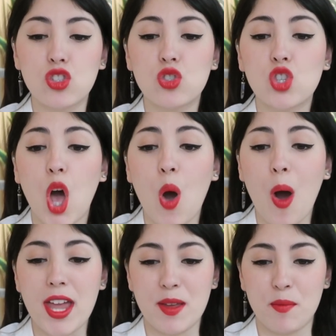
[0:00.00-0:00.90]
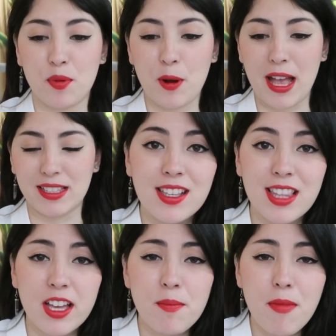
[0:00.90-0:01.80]
so unimpressed. He's
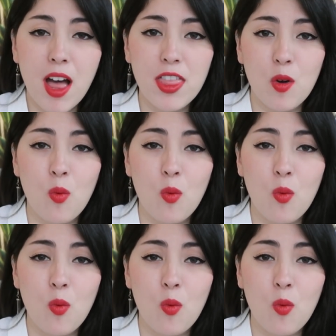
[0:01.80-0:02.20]
like, mother,